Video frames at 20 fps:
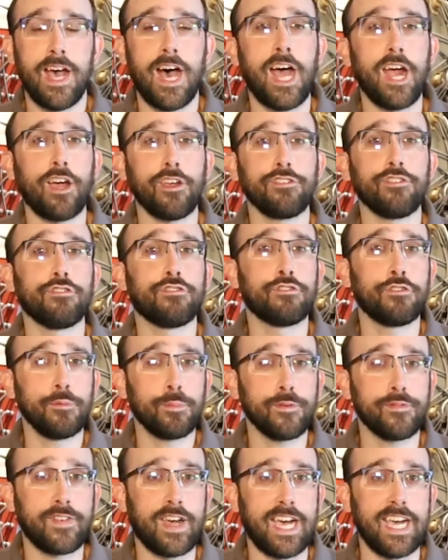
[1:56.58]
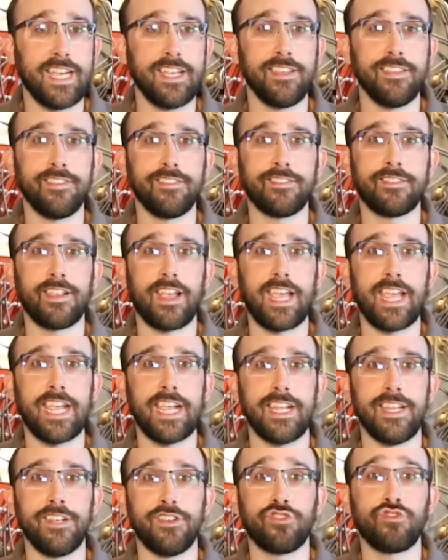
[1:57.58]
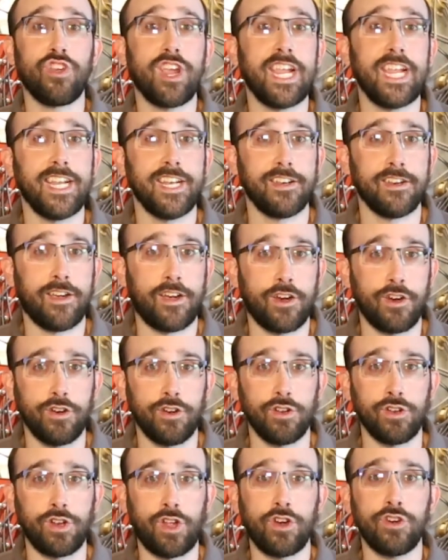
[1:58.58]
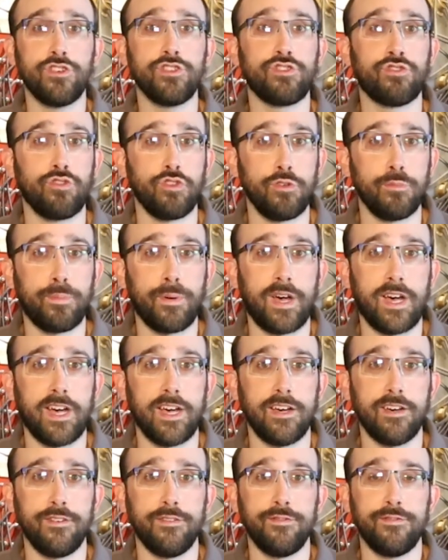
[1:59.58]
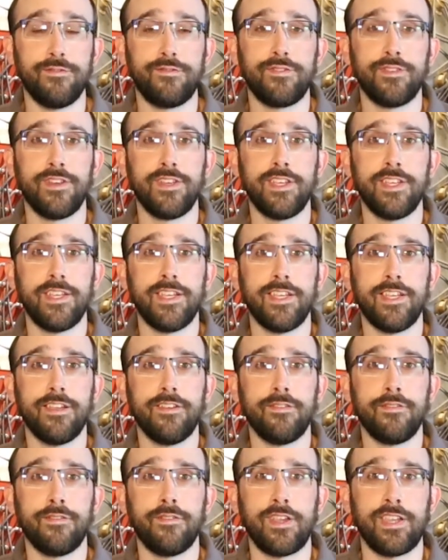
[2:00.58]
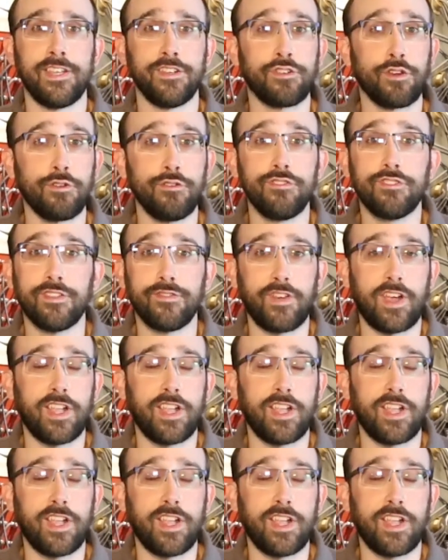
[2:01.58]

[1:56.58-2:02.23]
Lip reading: I also supervise and train our large group of interns and